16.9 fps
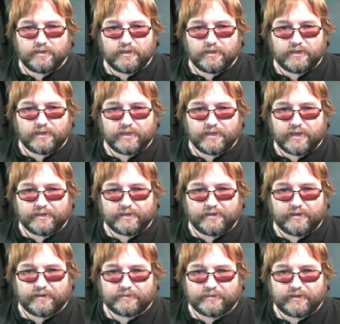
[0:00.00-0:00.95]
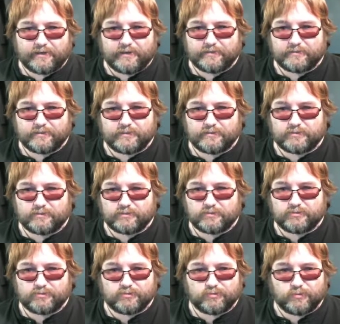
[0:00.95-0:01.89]
And it got knocked down to
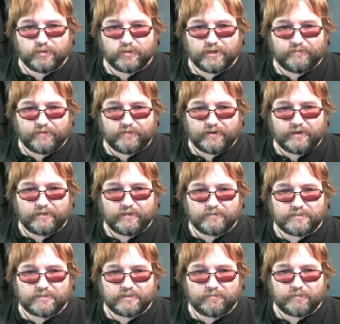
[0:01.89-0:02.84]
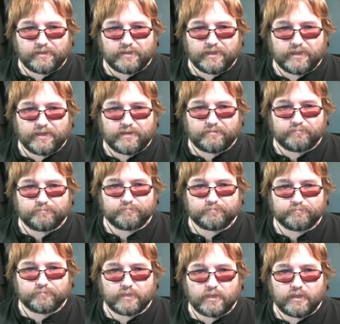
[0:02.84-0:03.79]
25 or something like that.
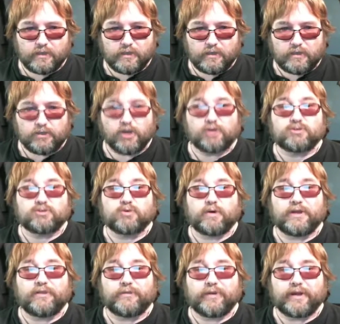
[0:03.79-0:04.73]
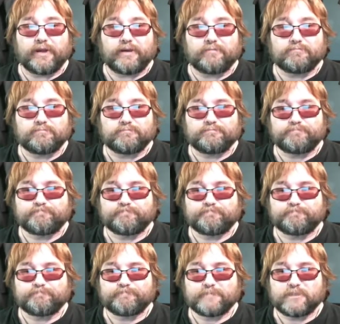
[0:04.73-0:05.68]
No, 23.
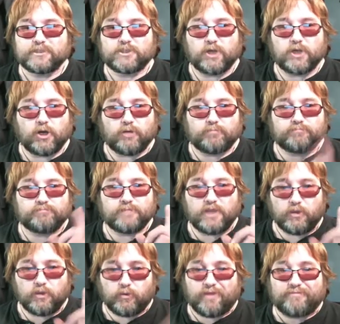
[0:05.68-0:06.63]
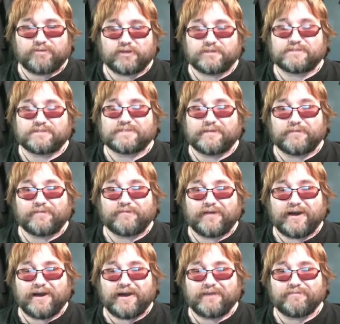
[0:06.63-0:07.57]
So it would have taken
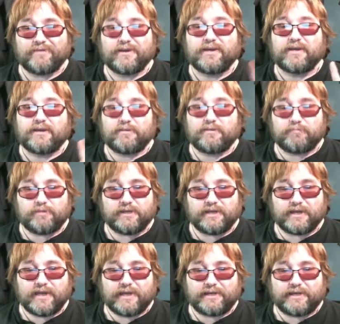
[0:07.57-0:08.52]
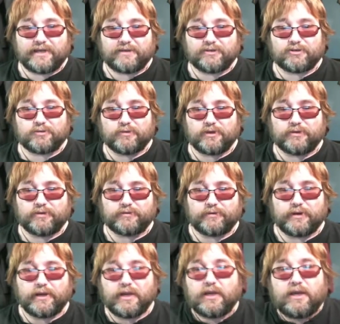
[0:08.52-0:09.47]
75, but it got down to
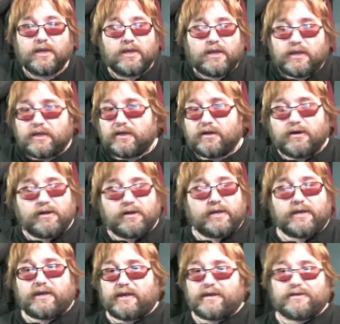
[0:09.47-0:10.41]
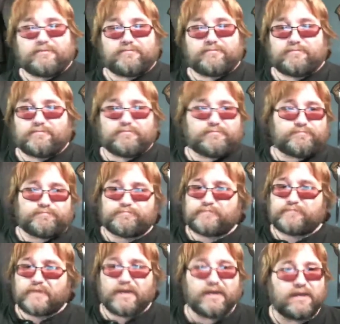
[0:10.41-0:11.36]
23. You know, it,
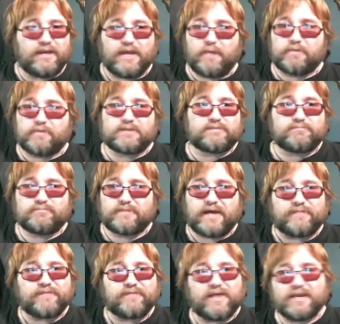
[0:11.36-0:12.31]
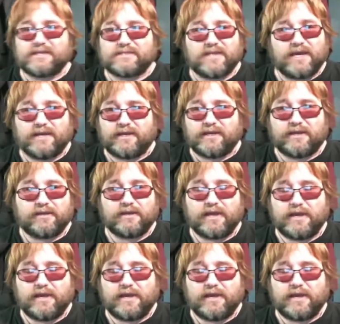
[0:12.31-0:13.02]
it was not that exciting.